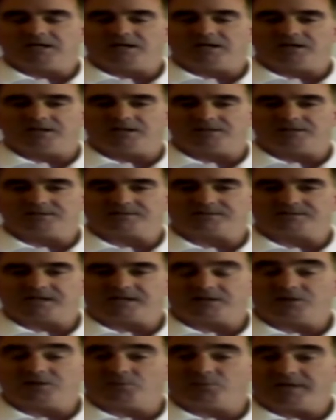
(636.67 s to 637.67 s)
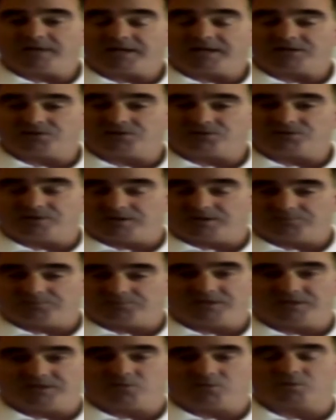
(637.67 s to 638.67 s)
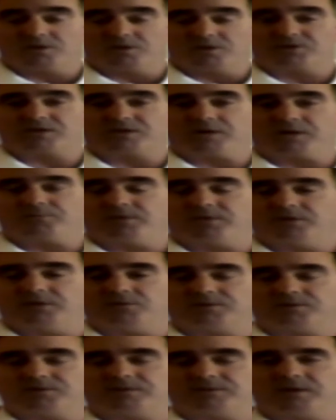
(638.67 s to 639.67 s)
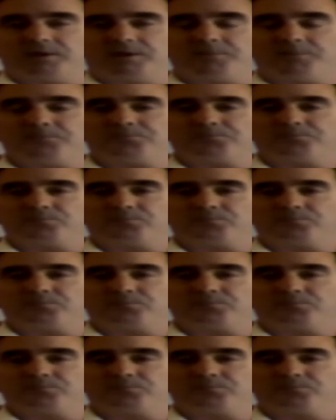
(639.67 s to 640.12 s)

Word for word: On Saturday, we had a, a big workshop, and it was um,